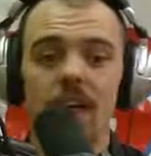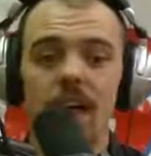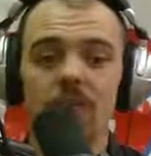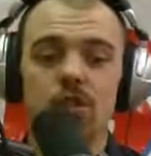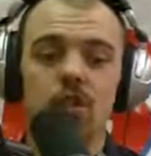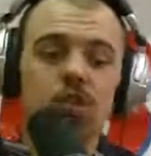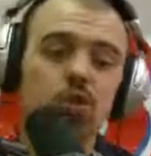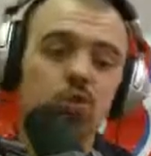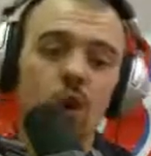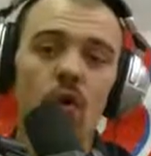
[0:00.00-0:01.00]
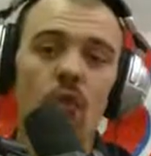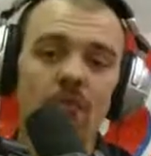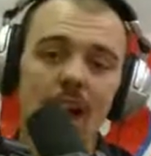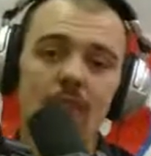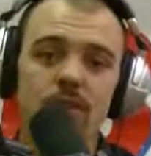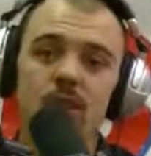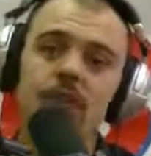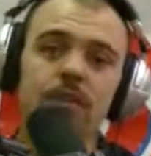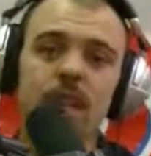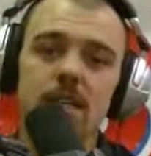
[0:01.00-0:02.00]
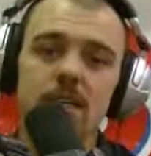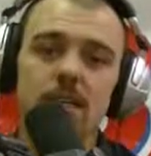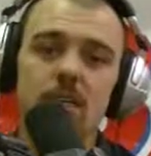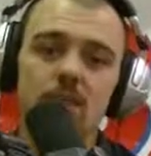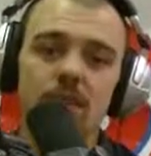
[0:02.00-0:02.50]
have just drove down those investments